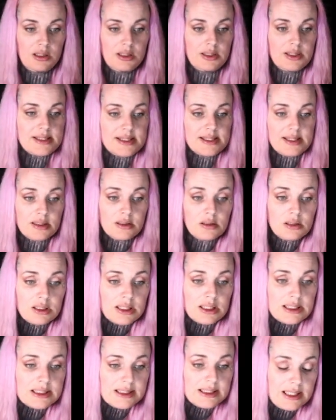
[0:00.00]

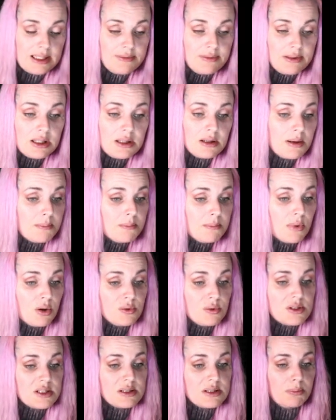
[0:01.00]
still leaving
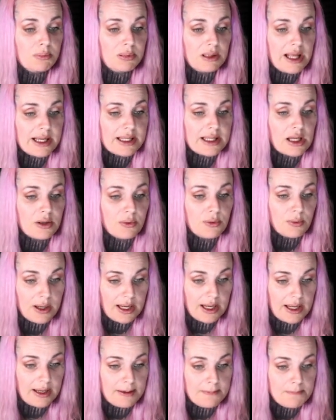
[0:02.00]
most black and
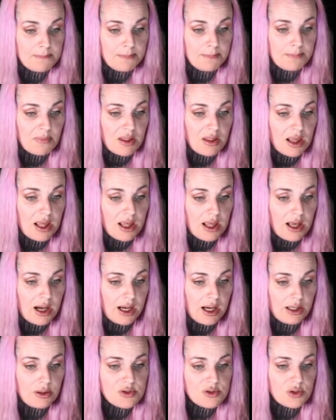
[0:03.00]
gray.
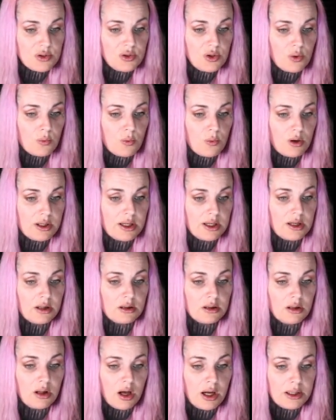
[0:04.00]
I also don't want it a
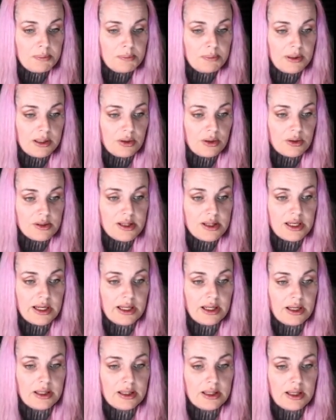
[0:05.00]
lot bigger than
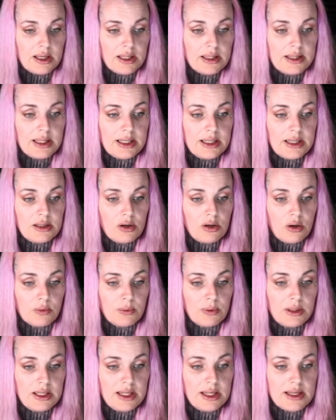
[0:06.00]
it
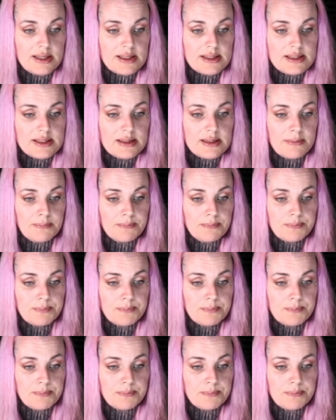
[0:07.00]
already is.